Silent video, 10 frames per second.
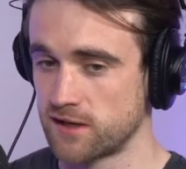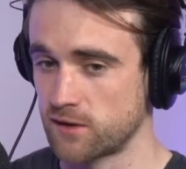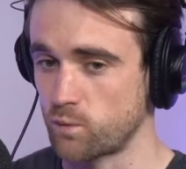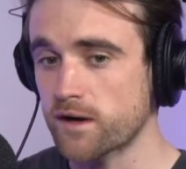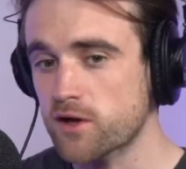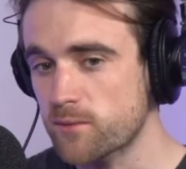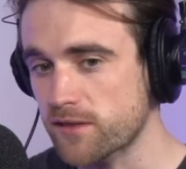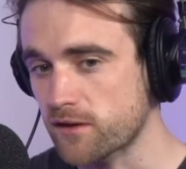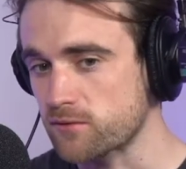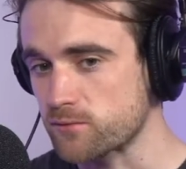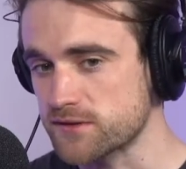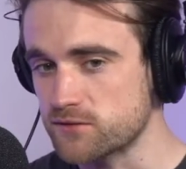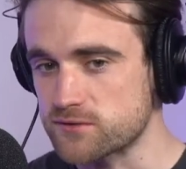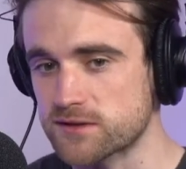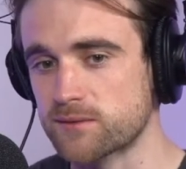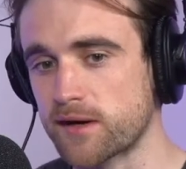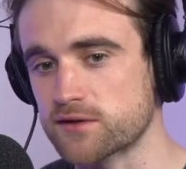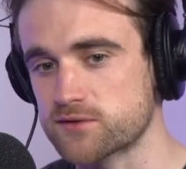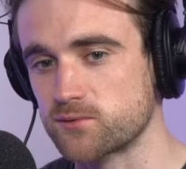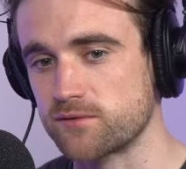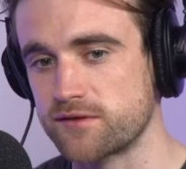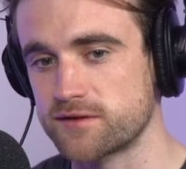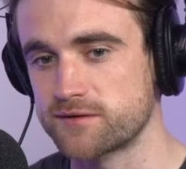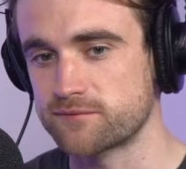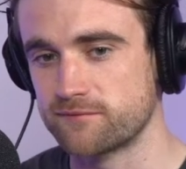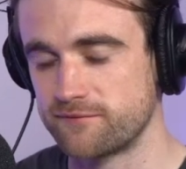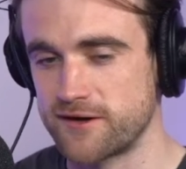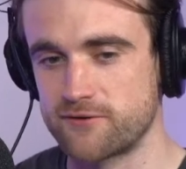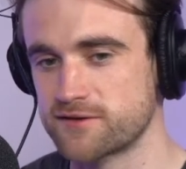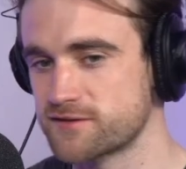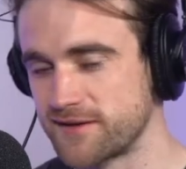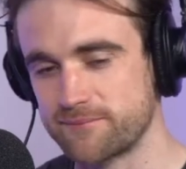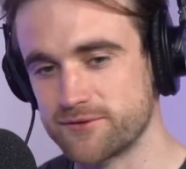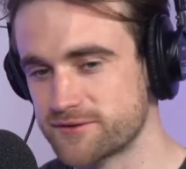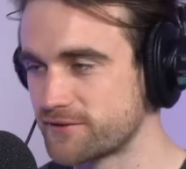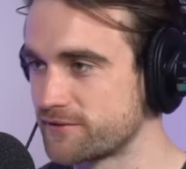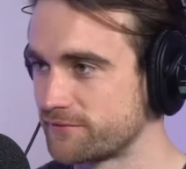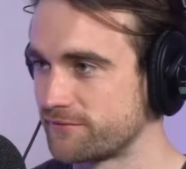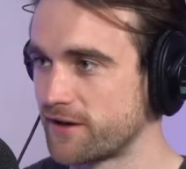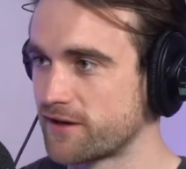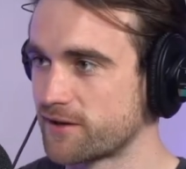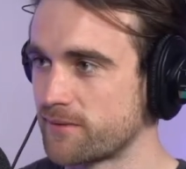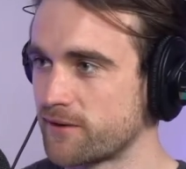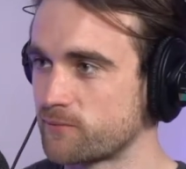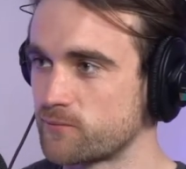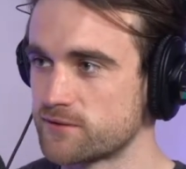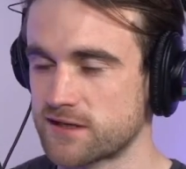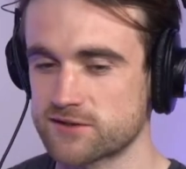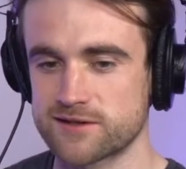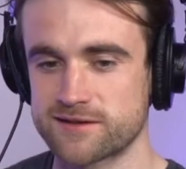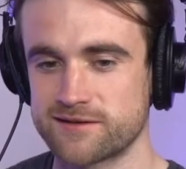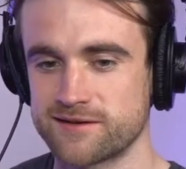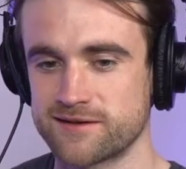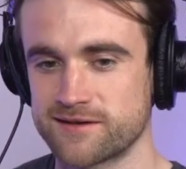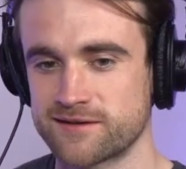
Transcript: One comment that I thought was interesting amongst all of these various numbers that are flying about was actually the